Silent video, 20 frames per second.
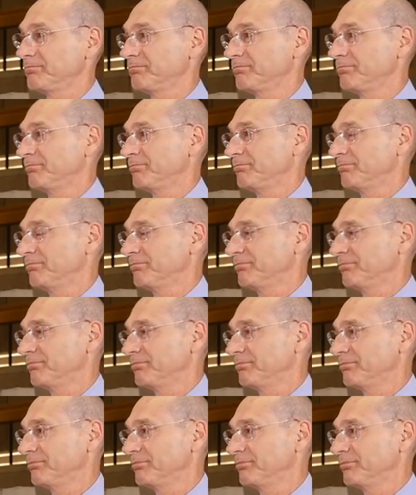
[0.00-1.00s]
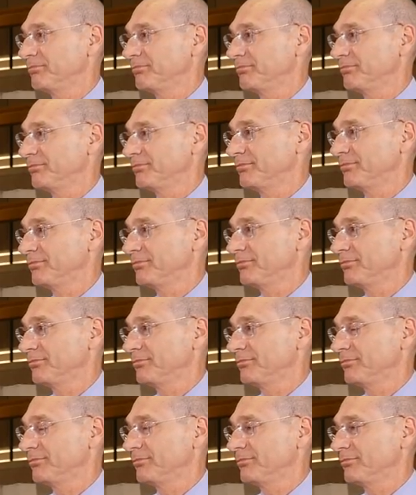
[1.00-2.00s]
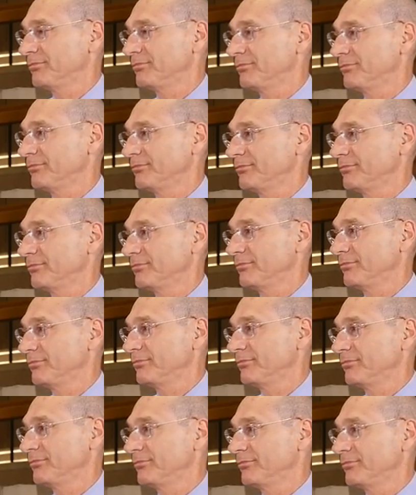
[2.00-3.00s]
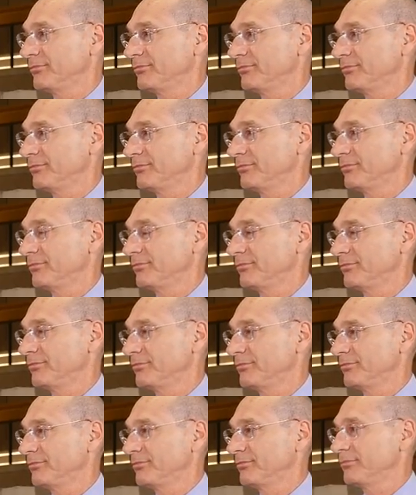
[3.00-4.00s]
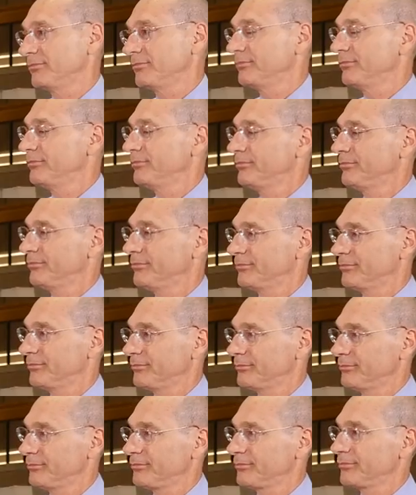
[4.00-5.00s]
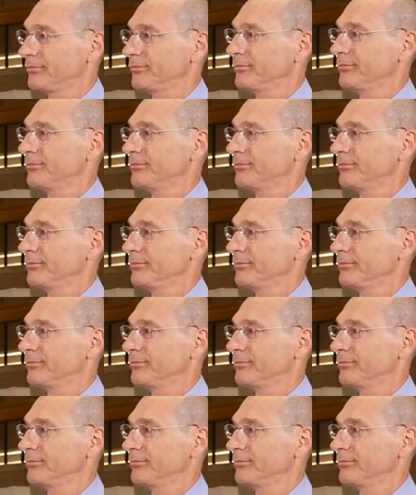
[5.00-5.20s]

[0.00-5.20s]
(not speaking)